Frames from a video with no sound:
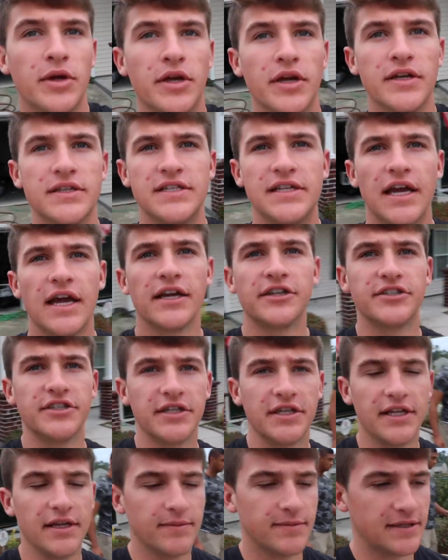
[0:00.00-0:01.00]
because he
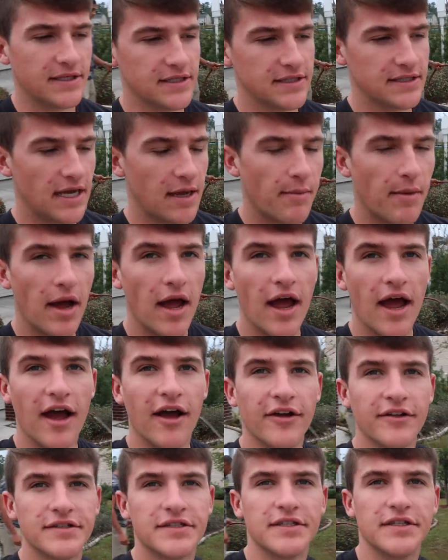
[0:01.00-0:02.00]
actually keeps his at my
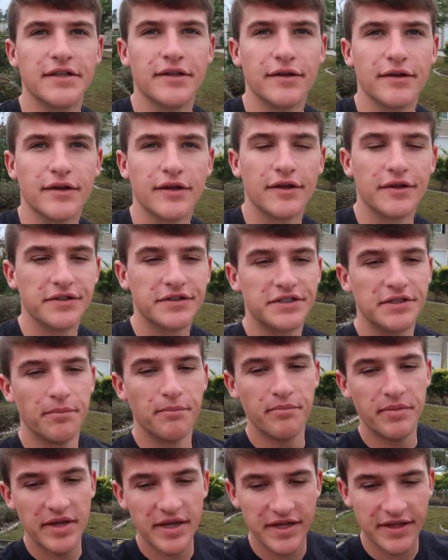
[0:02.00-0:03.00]
house and there's
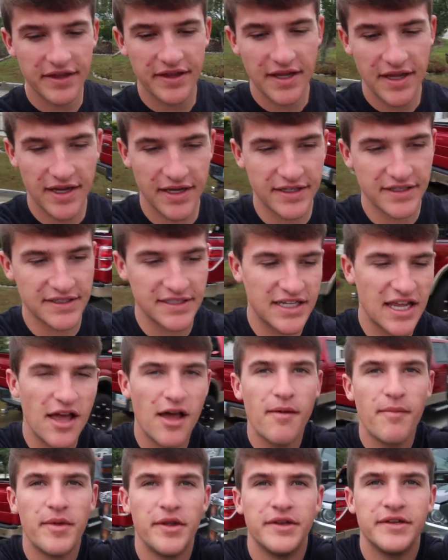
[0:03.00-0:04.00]
some big things
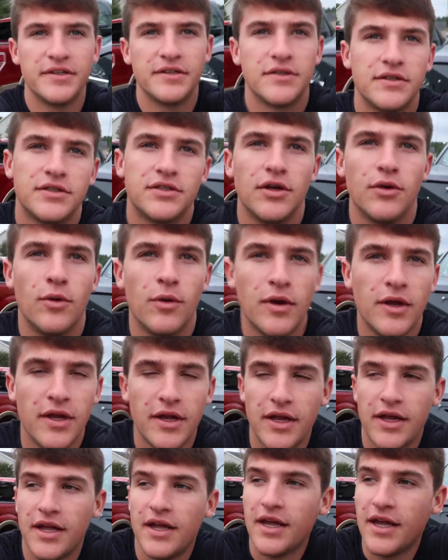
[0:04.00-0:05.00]
coming. So
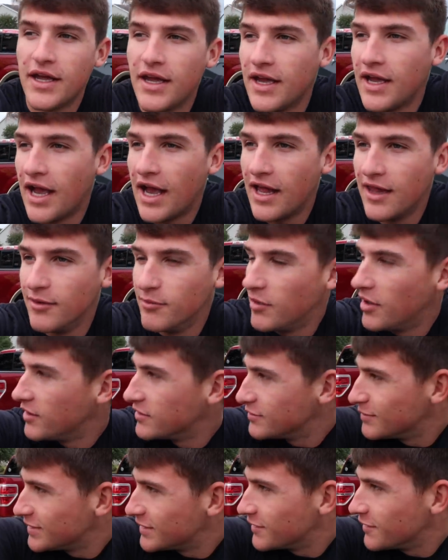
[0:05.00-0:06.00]
Alan
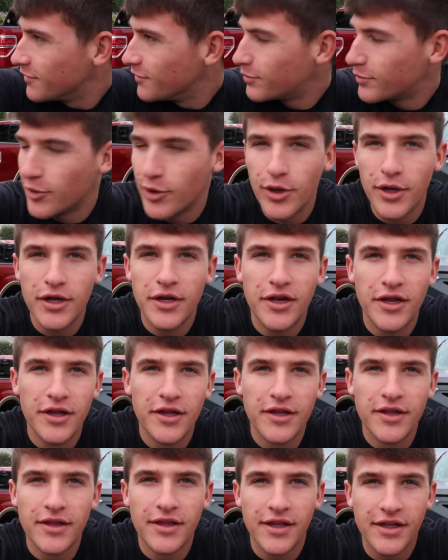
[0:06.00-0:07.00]
Bob's about to upgrade.
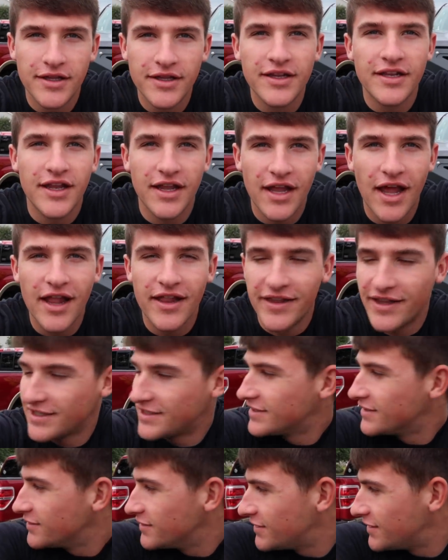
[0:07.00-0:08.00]
But at,
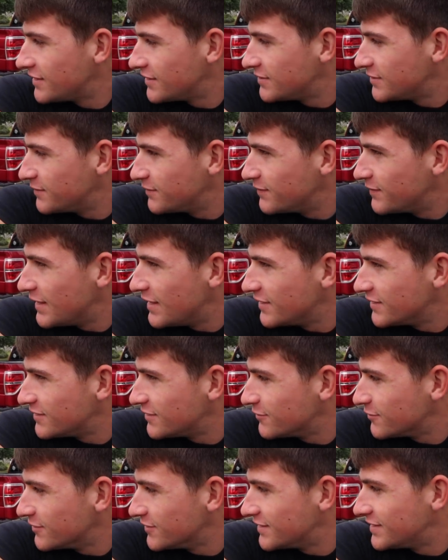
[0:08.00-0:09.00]
that's, the, that's the main
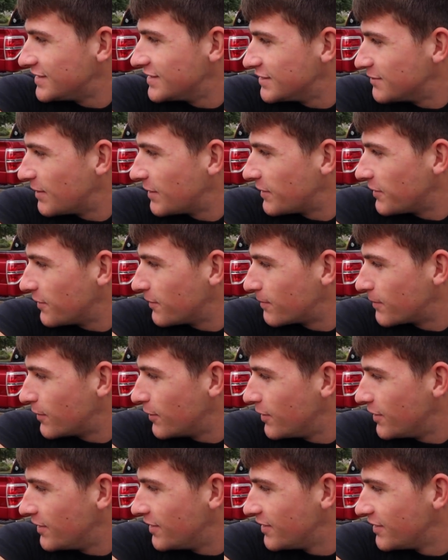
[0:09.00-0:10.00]
story is he's about to
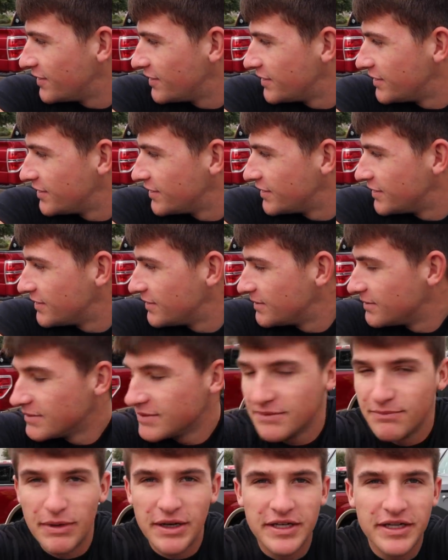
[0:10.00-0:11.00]
upgrade.
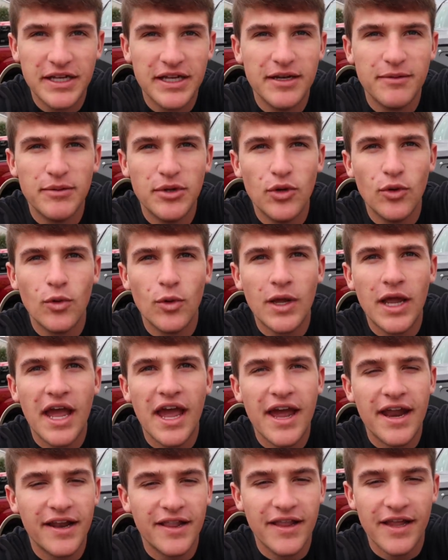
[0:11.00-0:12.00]
He's about to get him an old
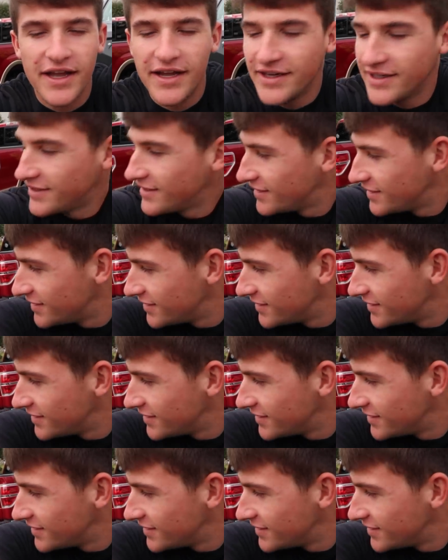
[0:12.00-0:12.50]
Cadillac.